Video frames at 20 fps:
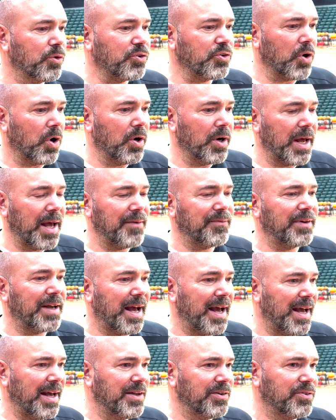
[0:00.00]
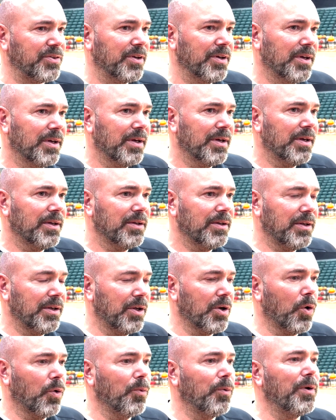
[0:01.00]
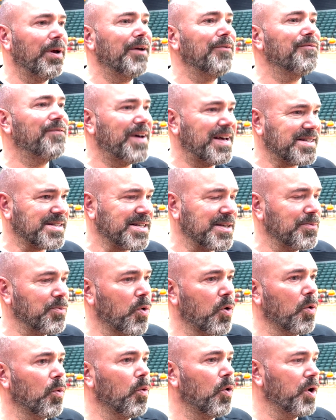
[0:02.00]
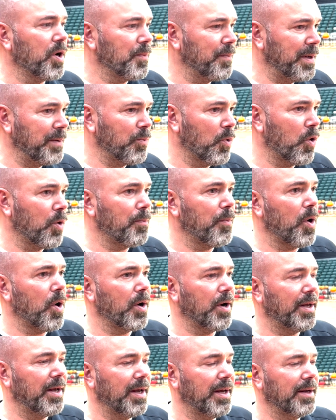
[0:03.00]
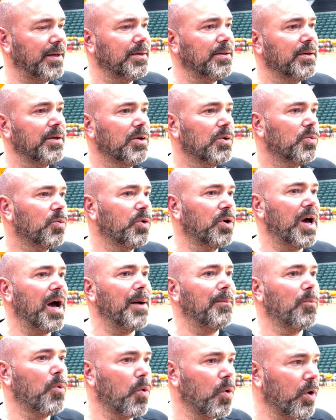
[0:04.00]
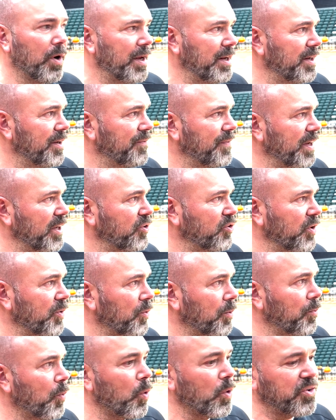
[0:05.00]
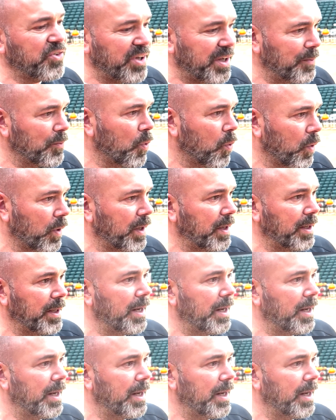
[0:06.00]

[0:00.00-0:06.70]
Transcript: starting to have guys, you know, investing more, wanting to be more brought in. We're not more individually, we're more team oriented